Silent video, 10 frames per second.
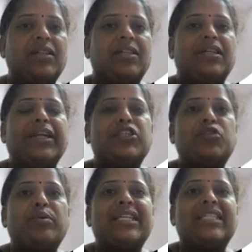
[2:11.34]
Next
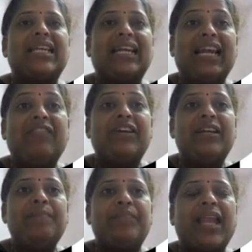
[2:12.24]
one, it is a
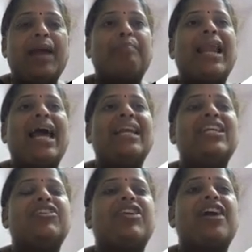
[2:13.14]
level. A
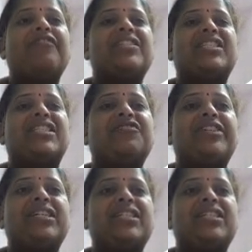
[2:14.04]
planning graph is divided